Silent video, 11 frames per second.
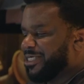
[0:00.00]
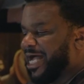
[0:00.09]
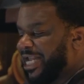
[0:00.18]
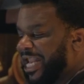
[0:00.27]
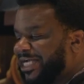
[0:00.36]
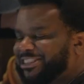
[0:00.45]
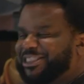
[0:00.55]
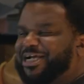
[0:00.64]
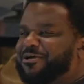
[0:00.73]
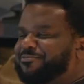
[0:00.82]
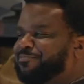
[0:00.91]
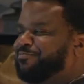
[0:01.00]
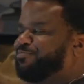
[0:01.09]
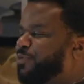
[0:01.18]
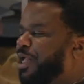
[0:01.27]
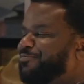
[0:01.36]
I like sharing.
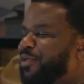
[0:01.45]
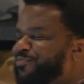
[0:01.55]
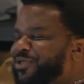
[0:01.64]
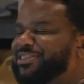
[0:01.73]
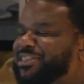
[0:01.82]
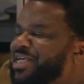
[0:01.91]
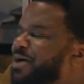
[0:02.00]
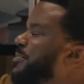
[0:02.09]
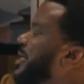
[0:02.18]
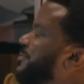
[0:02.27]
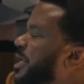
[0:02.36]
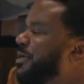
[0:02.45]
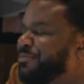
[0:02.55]
Mm, it's yummy.